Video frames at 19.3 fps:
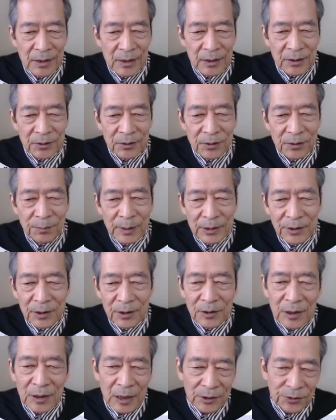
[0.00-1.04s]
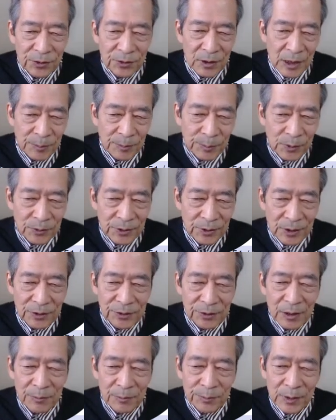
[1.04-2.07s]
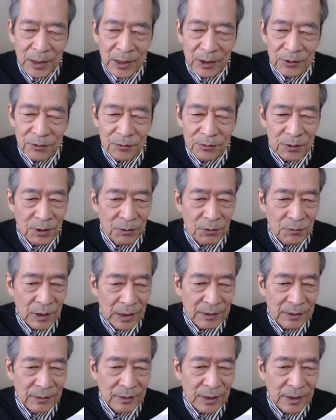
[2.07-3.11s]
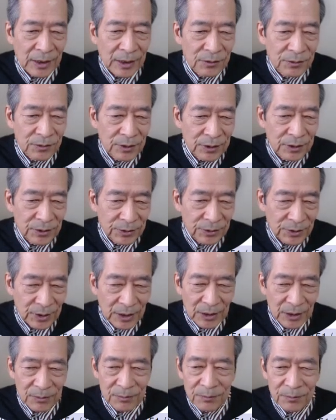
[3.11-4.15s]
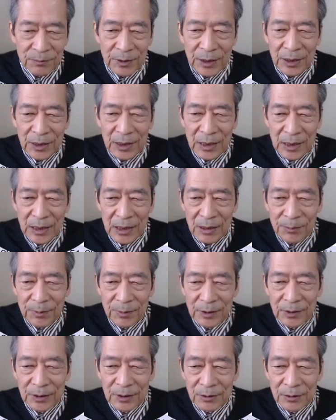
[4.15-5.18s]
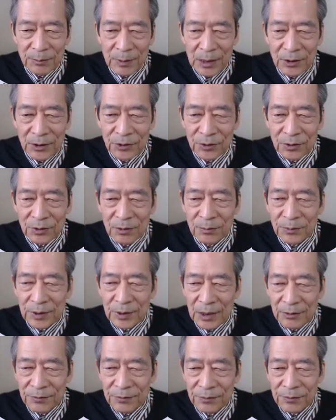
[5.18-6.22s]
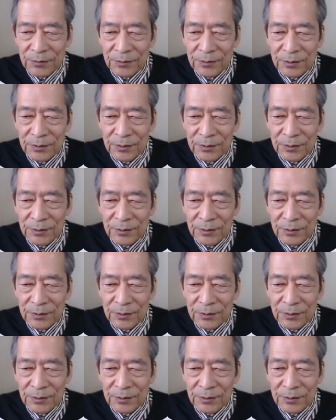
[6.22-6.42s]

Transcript: So by the induction hypothesis applied to E1 and this term, we have a derivation of def